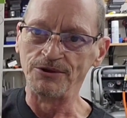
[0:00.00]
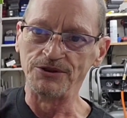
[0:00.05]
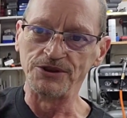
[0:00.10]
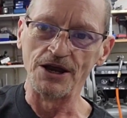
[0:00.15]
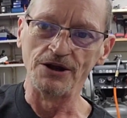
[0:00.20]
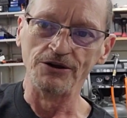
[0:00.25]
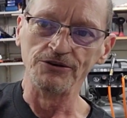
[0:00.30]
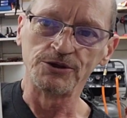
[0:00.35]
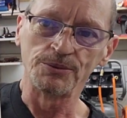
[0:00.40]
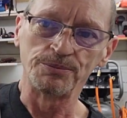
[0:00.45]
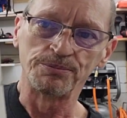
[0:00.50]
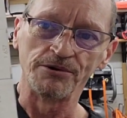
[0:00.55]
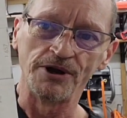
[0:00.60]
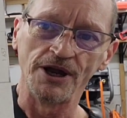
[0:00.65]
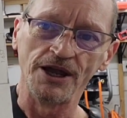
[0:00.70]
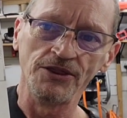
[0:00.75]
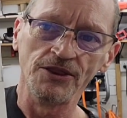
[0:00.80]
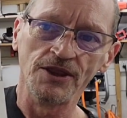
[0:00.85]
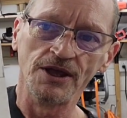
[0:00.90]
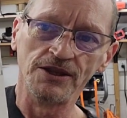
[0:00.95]
But there's the
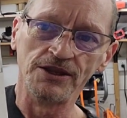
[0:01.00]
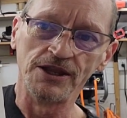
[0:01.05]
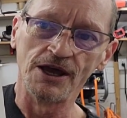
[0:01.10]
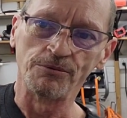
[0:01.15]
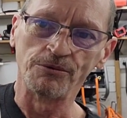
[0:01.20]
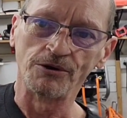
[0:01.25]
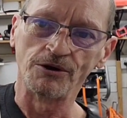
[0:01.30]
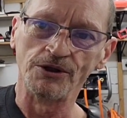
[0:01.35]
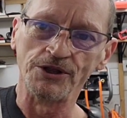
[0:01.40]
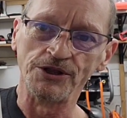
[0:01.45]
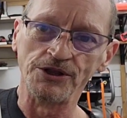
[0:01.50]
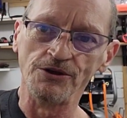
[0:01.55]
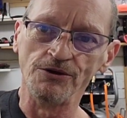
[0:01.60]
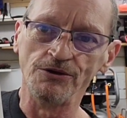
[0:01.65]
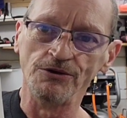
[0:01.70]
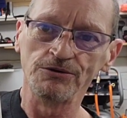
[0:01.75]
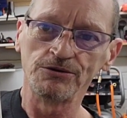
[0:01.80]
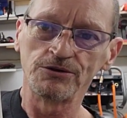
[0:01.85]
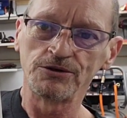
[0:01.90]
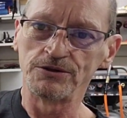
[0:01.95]
print that we're going to
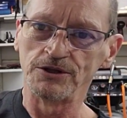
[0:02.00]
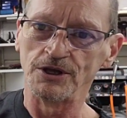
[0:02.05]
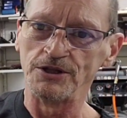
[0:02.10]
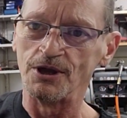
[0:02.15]
use,